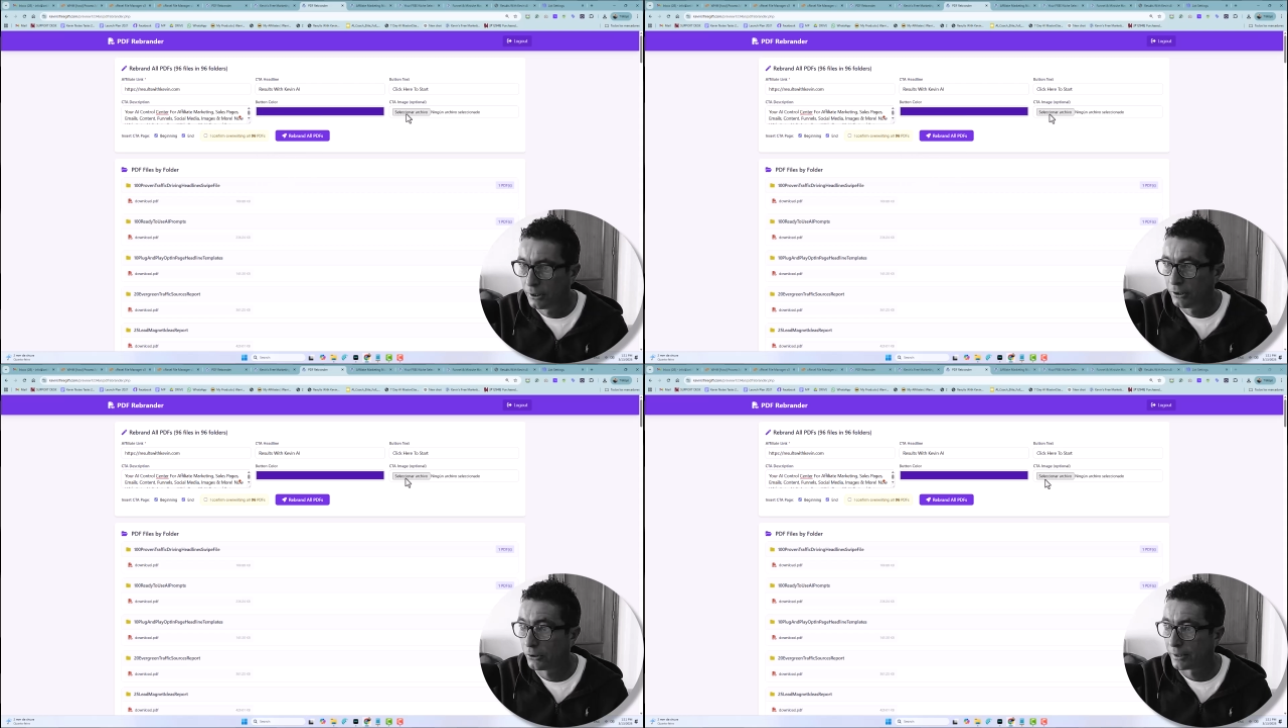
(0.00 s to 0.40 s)

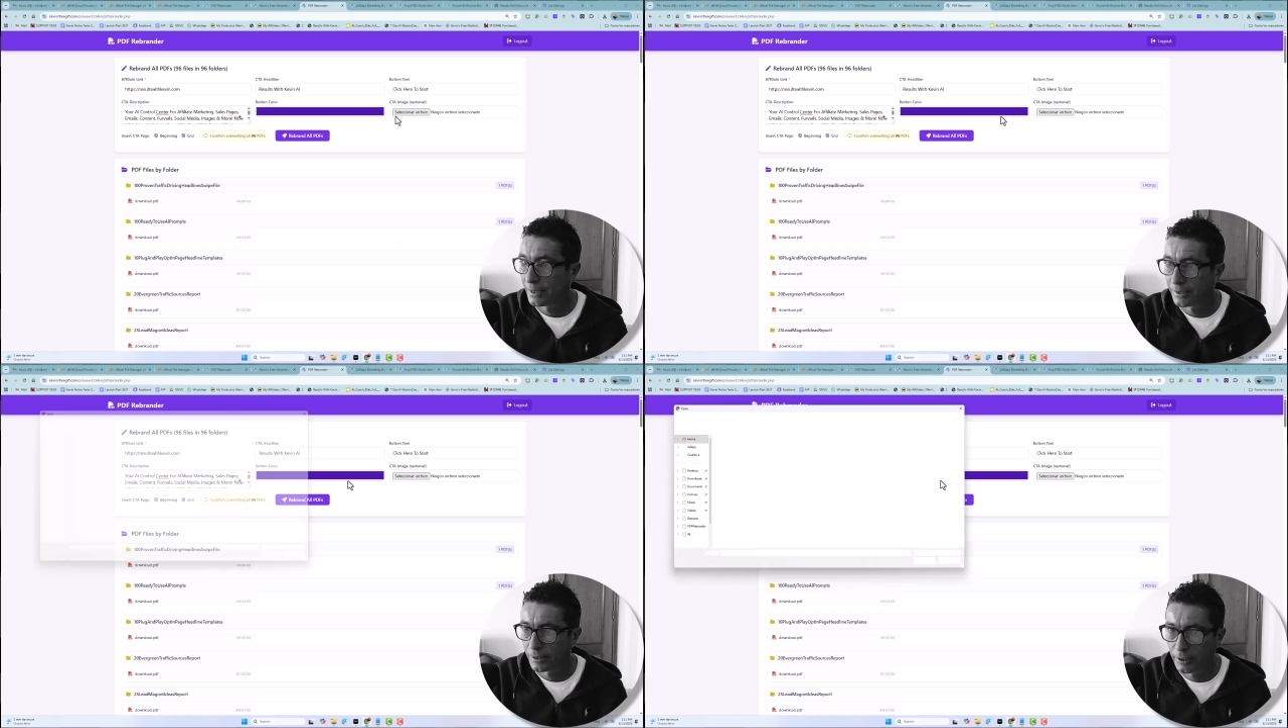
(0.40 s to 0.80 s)
You can
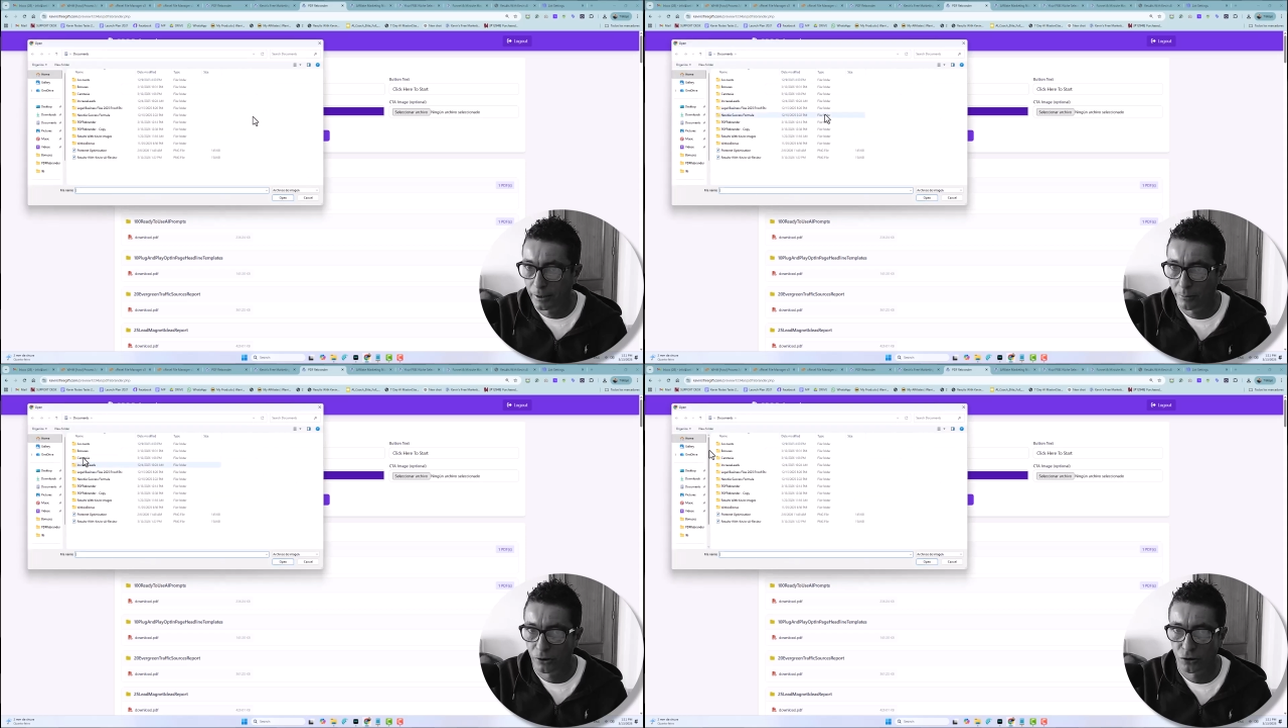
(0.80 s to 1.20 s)
add an
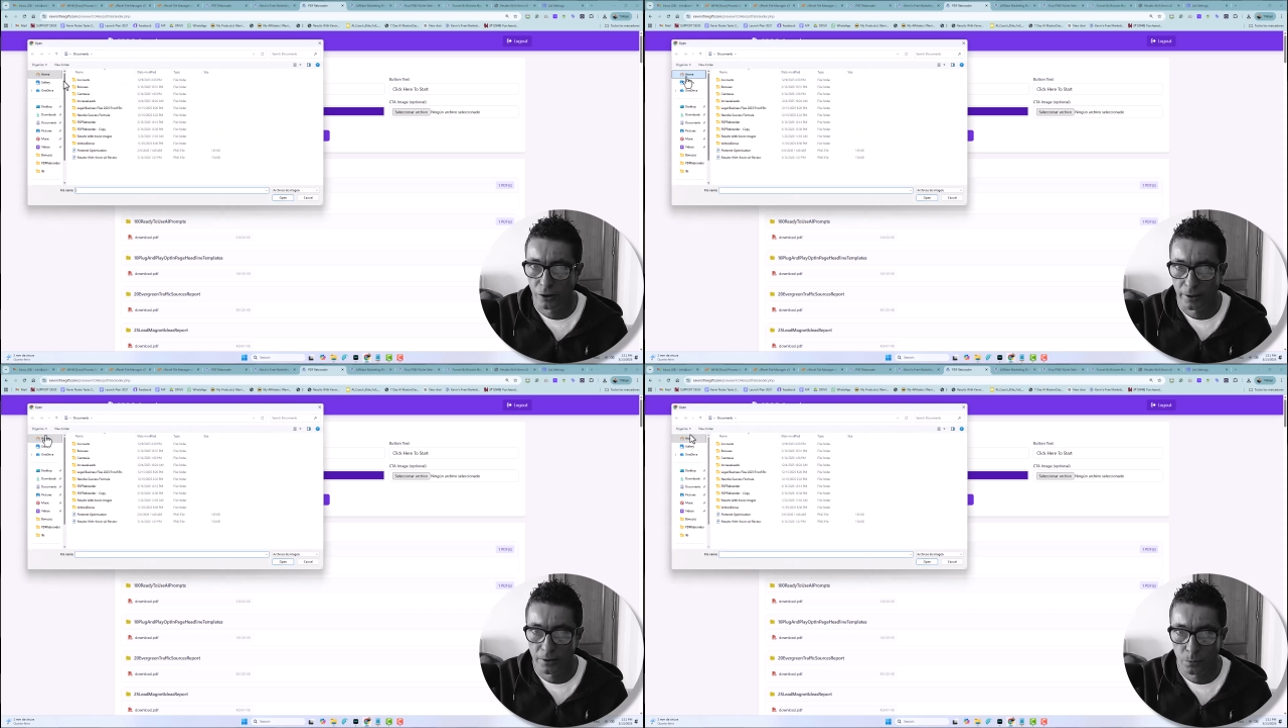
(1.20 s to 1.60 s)
image
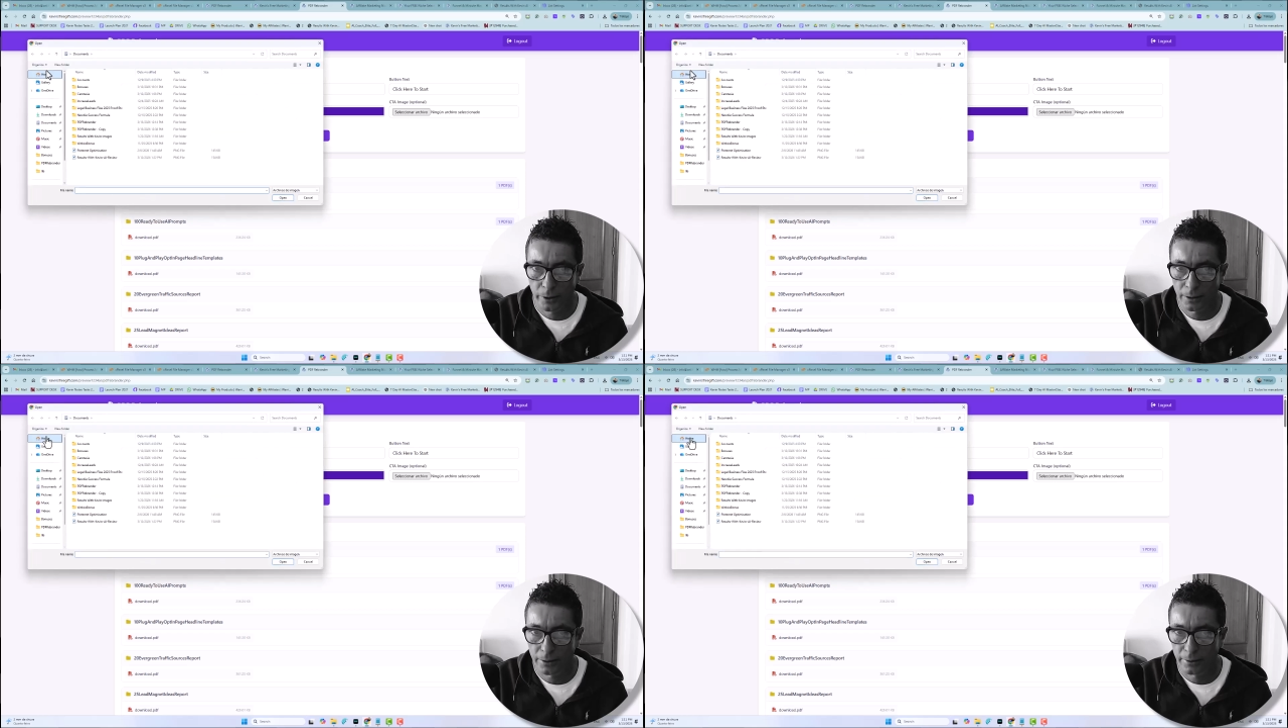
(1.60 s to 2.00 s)
as
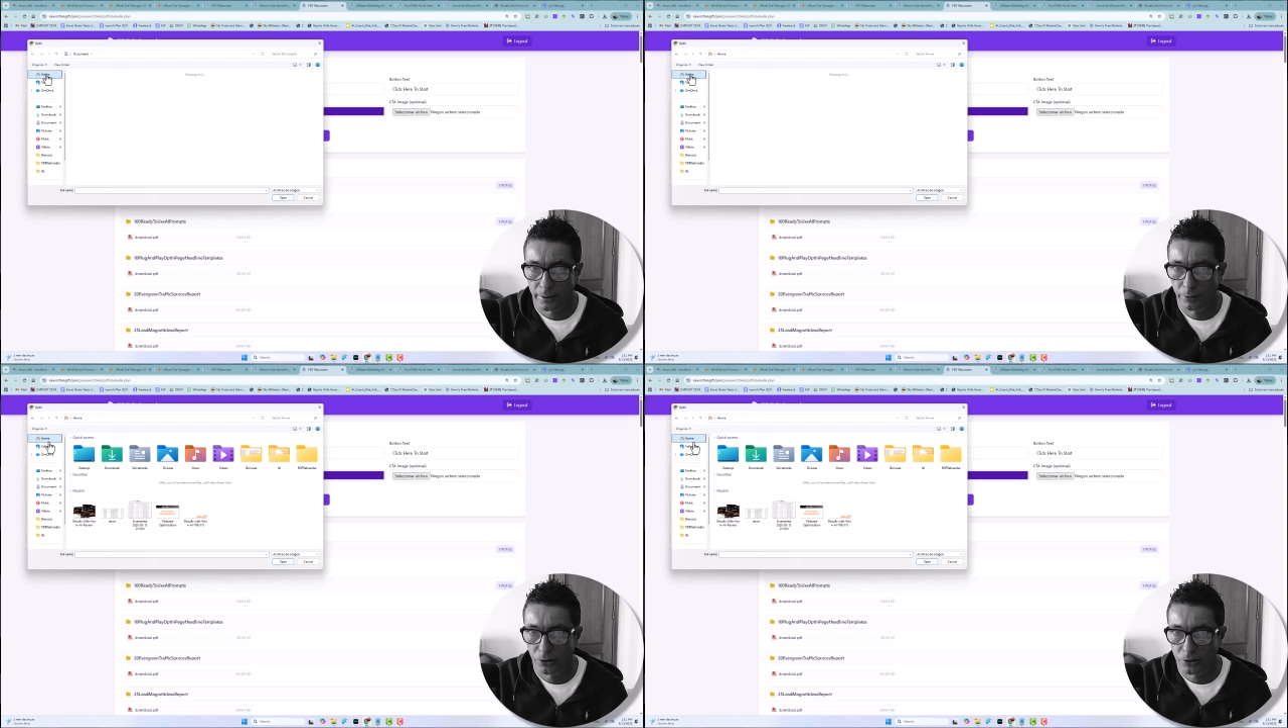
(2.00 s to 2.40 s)
well. So
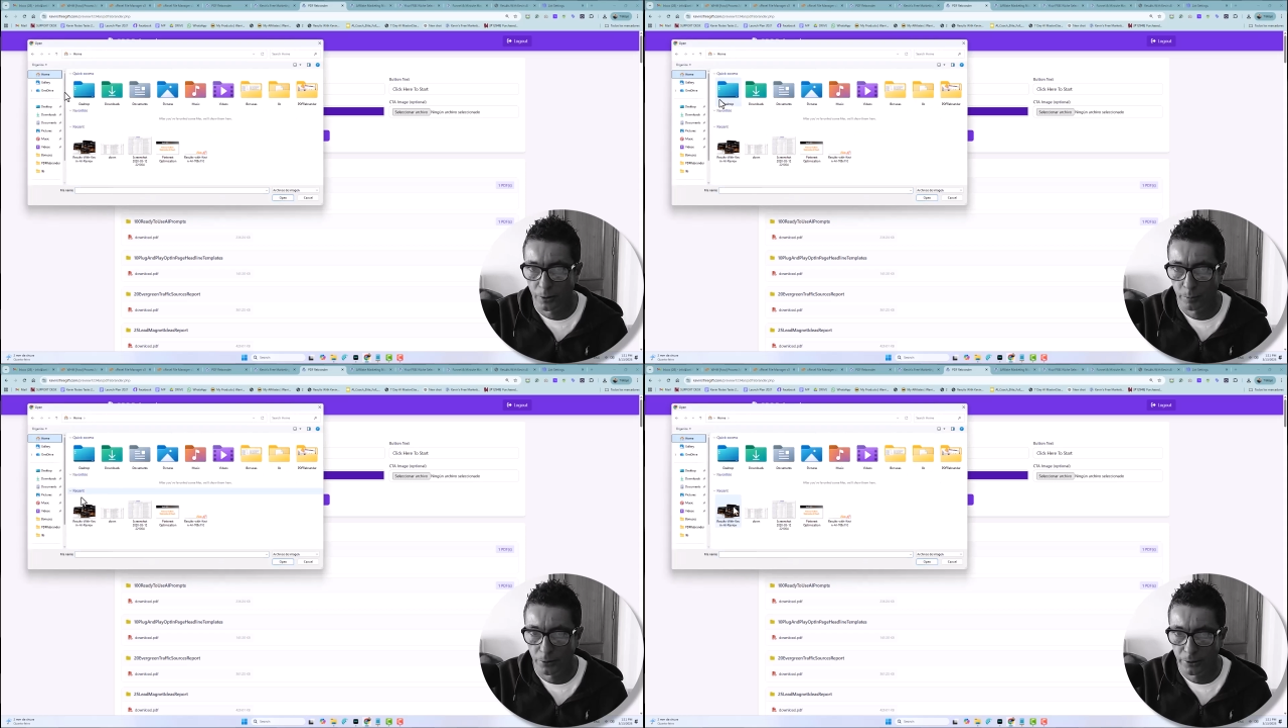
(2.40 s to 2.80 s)
let me just
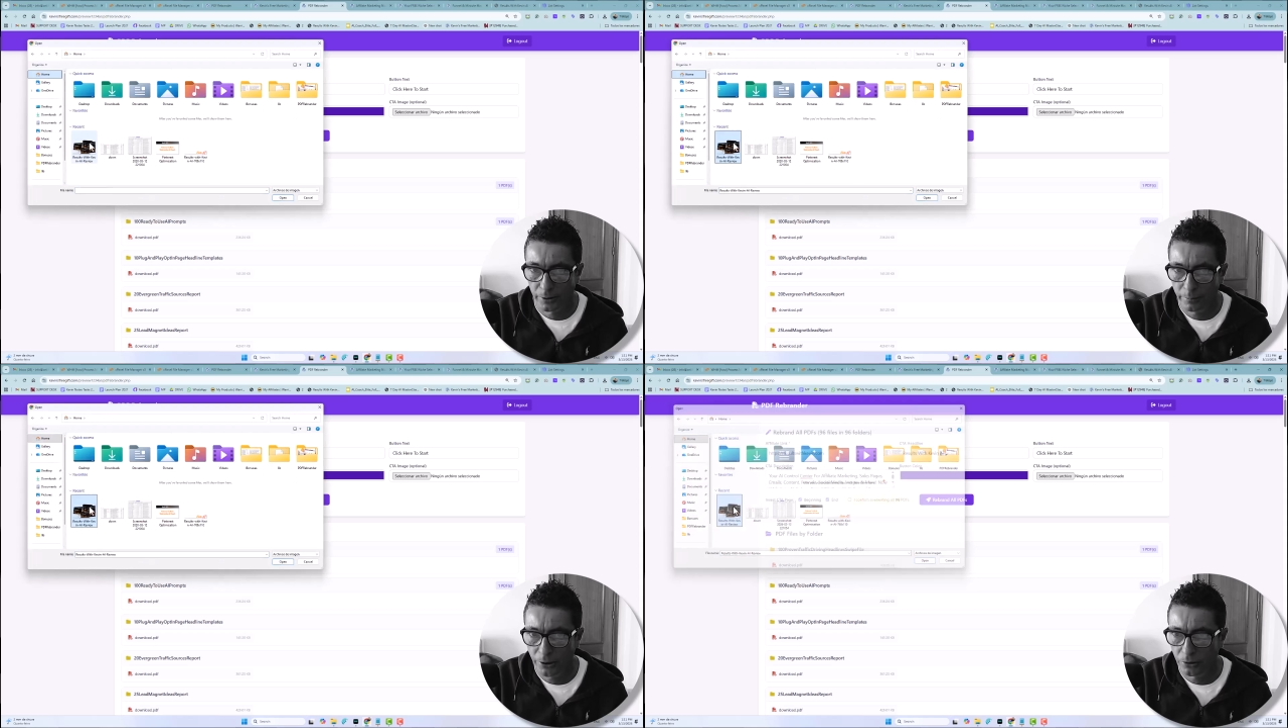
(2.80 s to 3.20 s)
upload an
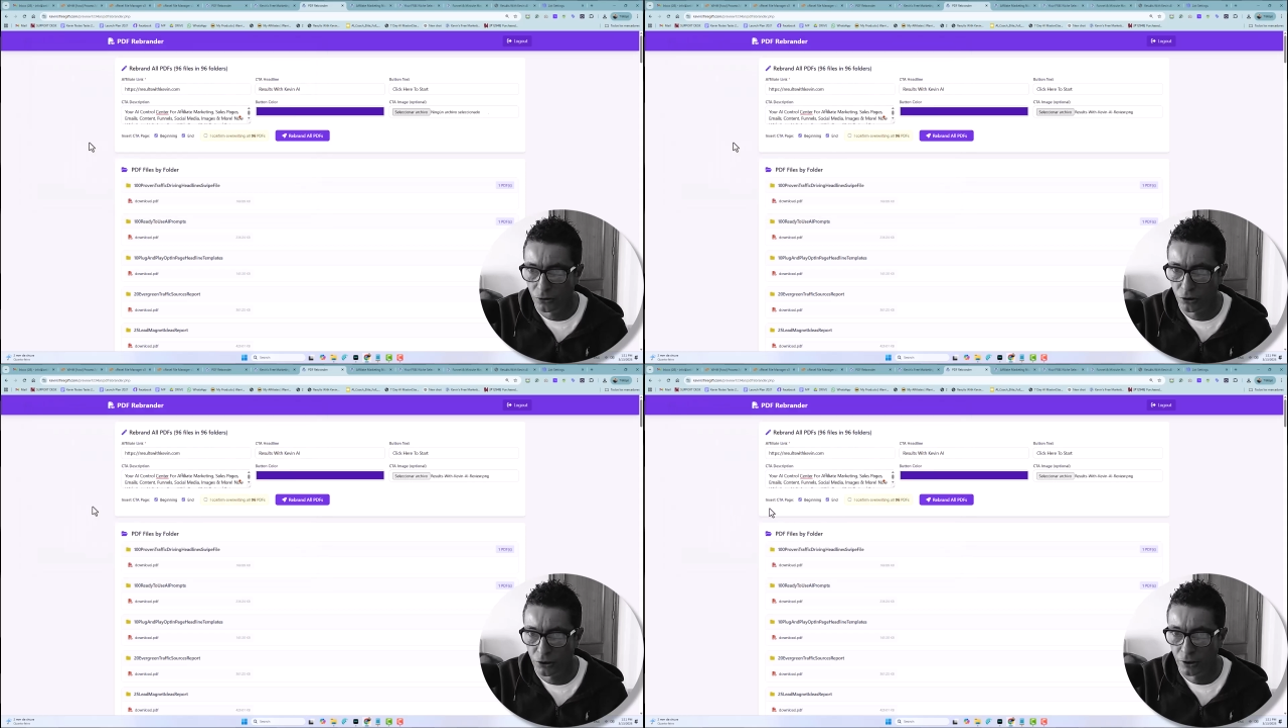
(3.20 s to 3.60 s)

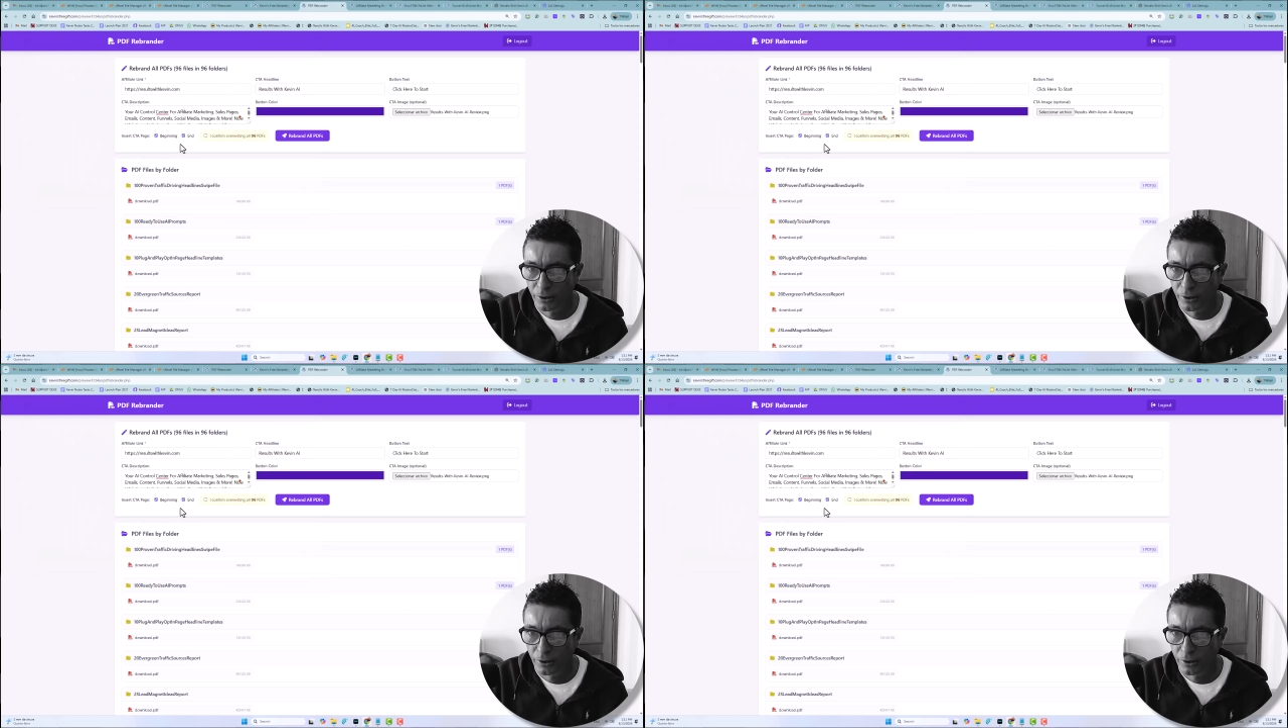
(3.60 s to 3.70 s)
image.